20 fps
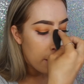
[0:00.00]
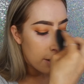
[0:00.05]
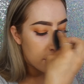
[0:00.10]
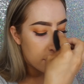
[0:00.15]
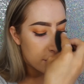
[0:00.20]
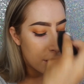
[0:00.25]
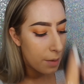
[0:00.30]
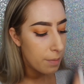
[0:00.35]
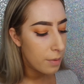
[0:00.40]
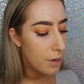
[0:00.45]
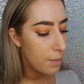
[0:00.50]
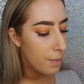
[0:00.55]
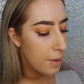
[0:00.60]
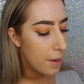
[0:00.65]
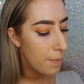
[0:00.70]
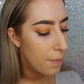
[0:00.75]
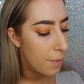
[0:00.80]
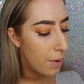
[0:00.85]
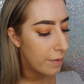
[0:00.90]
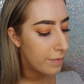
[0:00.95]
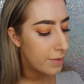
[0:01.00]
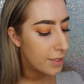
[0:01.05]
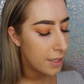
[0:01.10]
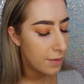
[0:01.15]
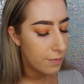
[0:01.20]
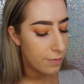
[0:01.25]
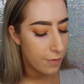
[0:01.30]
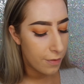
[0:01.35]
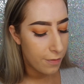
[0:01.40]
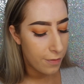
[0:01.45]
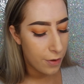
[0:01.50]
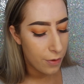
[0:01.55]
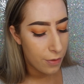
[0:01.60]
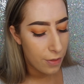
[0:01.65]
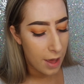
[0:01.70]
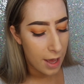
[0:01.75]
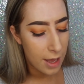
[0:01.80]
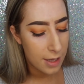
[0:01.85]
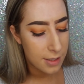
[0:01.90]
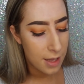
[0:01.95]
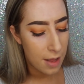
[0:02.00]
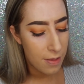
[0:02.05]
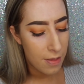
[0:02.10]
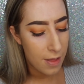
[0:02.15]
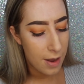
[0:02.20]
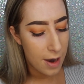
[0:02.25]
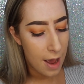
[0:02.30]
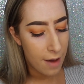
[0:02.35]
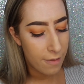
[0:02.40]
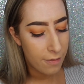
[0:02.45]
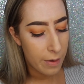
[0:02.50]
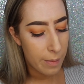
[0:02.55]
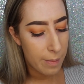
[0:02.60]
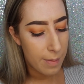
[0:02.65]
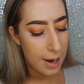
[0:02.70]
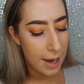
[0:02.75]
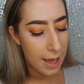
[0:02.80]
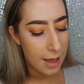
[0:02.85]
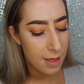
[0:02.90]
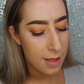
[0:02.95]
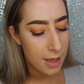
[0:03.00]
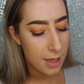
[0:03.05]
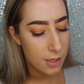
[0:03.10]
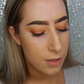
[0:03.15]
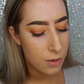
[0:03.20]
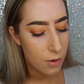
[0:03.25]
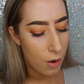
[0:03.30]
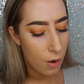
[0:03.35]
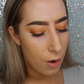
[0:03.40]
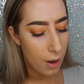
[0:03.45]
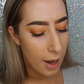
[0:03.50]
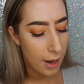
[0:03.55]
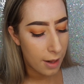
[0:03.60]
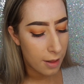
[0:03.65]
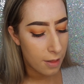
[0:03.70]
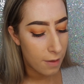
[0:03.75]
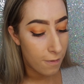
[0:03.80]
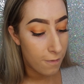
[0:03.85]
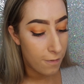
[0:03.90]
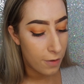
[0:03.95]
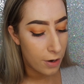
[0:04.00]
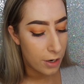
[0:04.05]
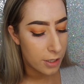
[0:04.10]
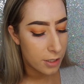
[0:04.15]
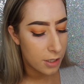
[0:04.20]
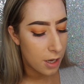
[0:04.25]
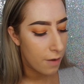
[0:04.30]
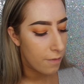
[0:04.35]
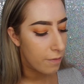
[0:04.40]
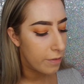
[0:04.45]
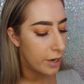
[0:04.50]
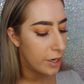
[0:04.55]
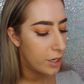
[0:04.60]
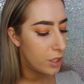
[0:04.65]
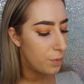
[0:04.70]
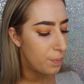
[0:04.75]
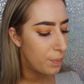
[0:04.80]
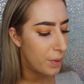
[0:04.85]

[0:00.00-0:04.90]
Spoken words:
Because so many people I've seen review this and then have complained that it's not like the fullest coverage,